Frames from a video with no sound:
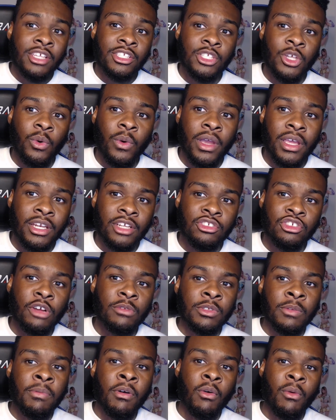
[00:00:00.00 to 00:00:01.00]
So in the
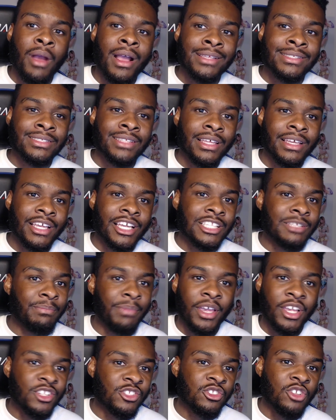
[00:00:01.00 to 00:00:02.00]
terms of pro wrestling, it's
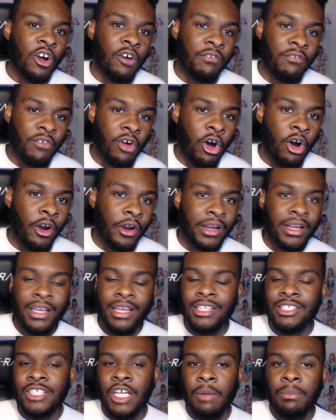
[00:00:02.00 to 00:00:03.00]
based off of art.
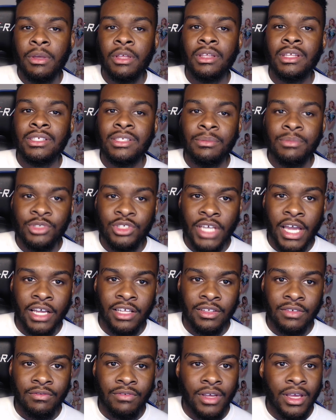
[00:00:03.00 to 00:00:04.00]
It's completely
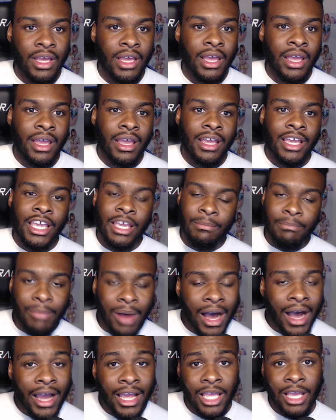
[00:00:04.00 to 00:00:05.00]
subjective. In
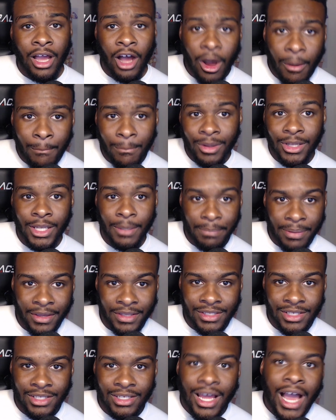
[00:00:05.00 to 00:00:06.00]
my humble
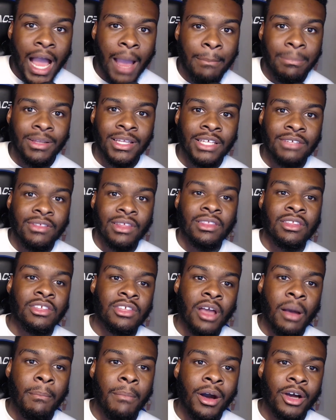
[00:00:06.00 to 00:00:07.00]
opinion, I believe that
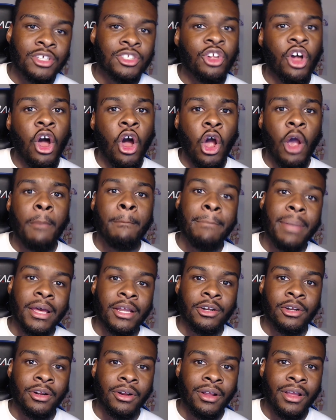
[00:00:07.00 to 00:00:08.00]
the Young Bucks are
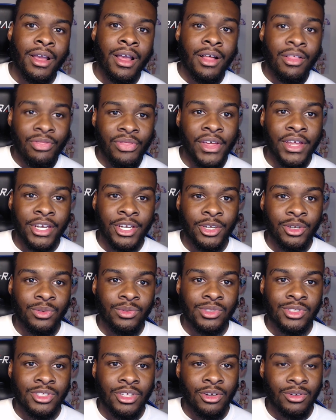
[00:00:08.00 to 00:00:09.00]
better than the
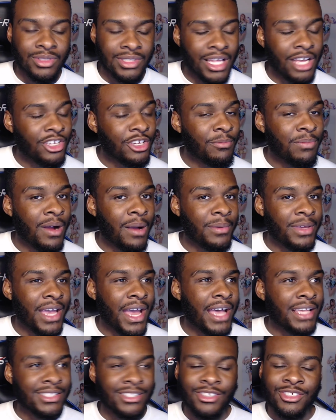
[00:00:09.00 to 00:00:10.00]
Usos. Now, you're
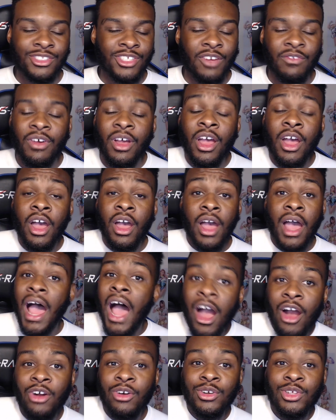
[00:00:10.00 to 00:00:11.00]
probably asking yourself,
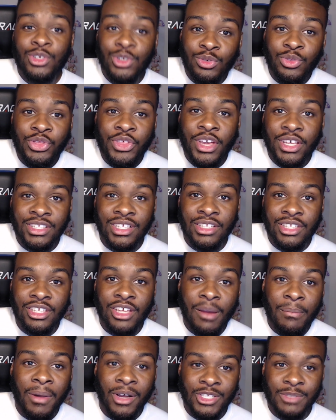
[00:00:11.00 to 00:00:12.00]
how do you think that
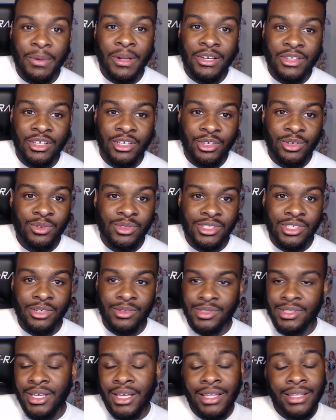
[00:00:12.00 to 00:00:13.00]
the Young Bucks are better than the
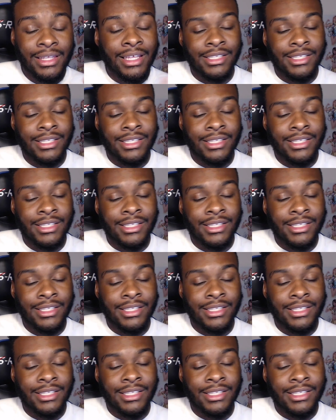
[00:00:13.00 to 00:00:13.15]
Usos?